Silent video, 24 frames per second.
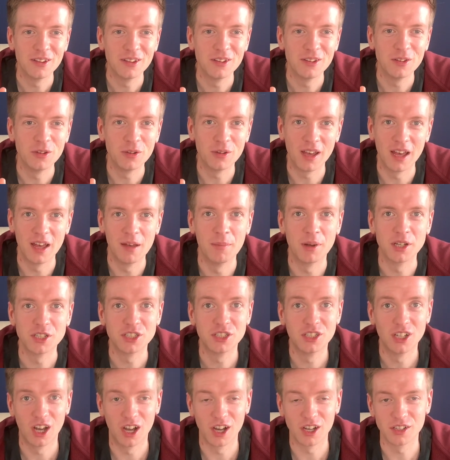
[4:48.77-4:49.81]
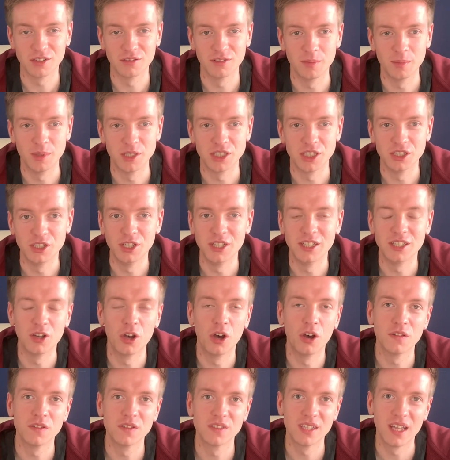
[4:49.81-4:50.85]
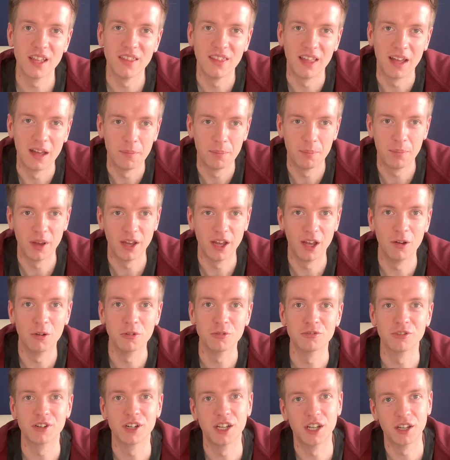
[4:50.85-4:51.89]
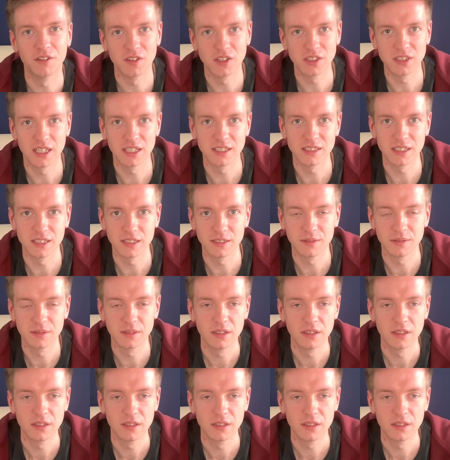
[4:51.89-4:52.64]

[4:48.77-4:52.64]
you get a much darker image and you need to offset that by altering another setting.